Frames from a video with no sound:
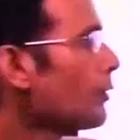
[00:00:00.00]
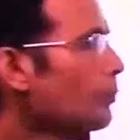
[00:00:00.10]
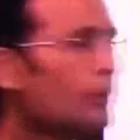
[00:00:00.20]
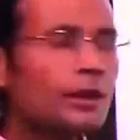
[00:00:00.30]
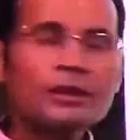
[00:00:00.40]

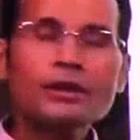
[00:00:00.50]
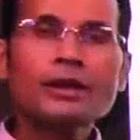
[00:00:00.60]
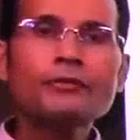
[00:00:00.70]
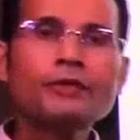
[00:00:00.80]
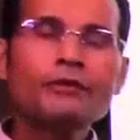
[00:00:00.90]
But
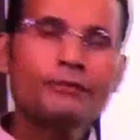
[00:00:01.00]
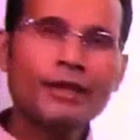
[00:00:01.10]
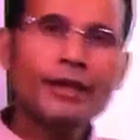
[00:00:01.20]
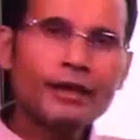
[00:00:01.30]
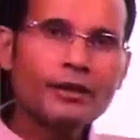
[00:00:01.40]
if they
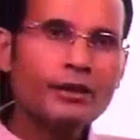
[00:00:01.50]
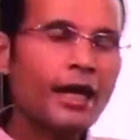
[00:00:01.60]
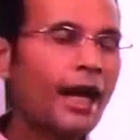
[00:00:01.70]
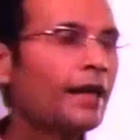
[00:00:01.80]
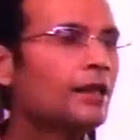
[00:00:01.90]
fail
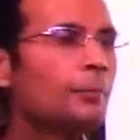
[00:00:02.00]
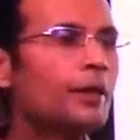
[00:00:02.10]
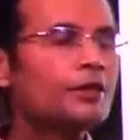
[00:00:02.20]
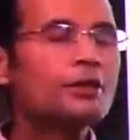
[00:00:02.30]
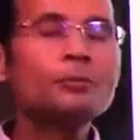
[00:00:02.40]
and the
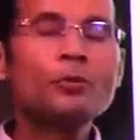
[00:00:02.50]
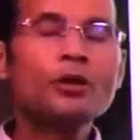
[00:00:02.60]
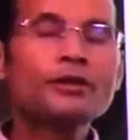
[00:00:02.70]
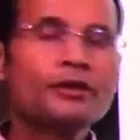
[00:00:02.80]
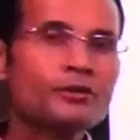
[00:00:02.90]
patient
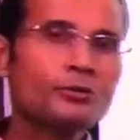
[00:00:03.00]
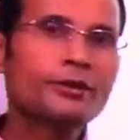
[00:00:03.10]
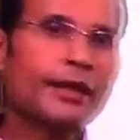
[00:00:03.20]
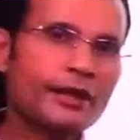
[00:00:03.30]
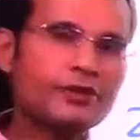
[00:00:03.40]
progresses to
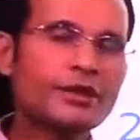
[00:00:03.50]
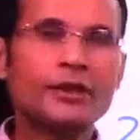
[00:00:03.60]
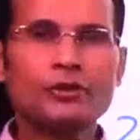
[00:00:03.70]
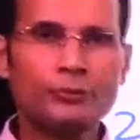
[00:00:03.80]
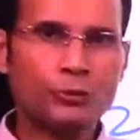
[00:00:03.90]
second
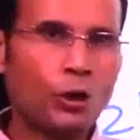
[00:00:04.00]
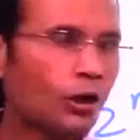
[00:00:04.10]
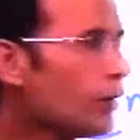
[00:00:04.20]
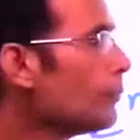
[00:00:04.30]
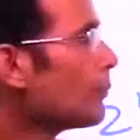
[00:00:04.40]
stage of
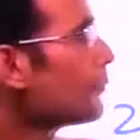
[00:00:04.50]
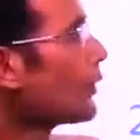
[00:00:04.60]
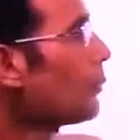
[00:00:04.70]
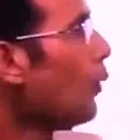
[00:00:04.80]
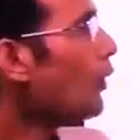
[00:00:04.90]
shock,
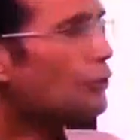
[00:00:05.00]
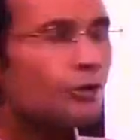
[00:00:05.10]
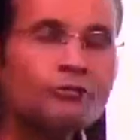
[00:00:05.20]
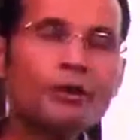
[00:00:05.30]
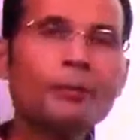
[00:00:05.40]

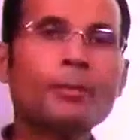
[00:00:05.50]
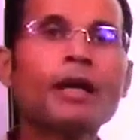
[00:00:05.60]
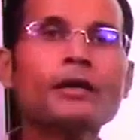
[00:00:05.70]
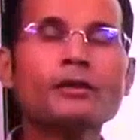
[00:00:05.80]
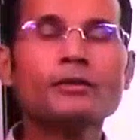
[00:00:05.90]
positive feedback